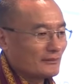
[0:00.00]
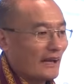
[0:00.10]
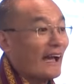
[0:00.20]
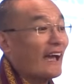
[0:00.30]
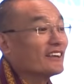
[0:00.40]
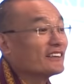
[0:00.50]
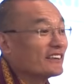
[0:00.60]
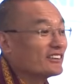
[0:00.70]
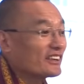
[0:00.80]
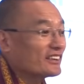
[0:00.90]
I hadn't
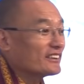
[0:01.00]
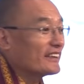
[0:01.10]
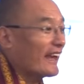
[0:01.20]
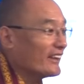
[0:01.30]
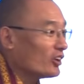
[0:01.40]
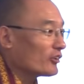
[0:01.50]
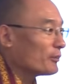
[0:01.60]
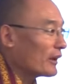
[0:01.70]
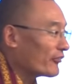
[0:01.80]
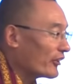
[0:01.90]
consulted any of
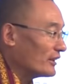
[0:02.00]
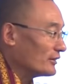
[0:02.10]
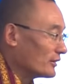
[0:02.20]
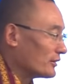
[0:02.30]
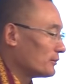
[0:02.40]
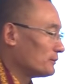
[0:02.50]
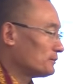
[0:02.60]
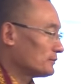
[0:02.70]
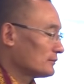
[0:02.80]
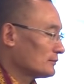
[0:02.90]
my friends,
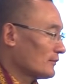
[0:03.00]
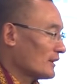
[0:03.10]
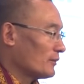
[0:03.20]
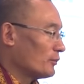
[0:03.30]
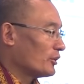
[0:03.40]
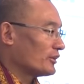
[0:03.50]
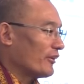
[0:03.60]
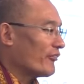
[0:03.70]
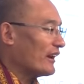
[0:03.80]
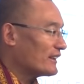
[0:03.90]
because
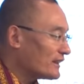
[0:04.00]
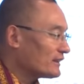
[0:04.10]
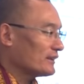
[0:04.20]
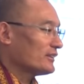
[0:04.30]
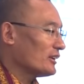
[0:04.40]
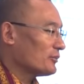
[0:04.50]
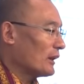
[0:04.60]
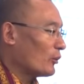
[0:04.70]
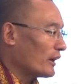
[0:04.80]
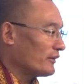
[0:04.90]
if I did consult
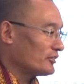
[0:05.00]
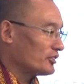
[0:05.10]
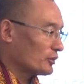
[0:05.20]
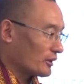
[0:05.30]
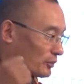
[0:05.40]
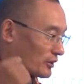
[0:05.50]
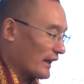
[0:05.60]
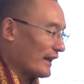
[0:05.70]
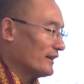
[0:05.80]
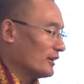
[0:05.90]
my wife, she would have put her
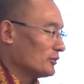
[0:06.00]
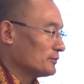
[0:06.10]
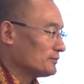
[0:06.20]
hand down.